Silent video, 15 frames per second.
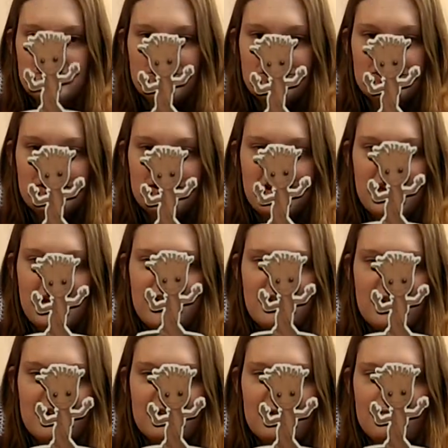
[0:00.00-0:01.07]
it's just a
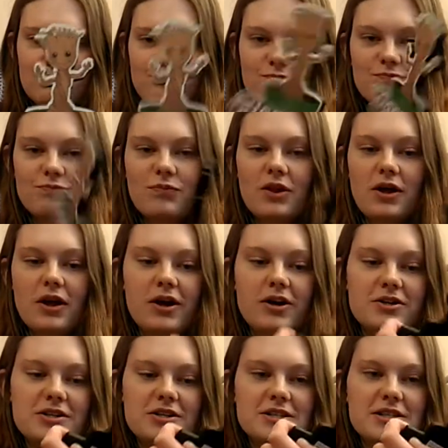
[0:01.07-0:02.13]
uh,
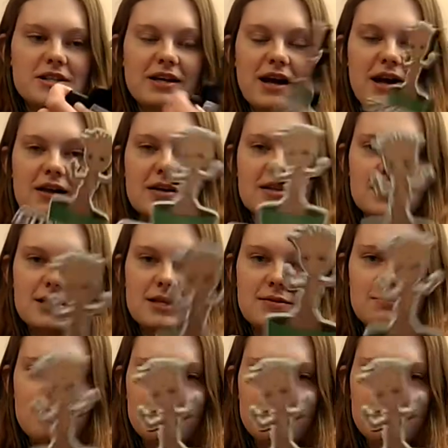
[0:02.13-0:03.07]
Guardians of the Galaxy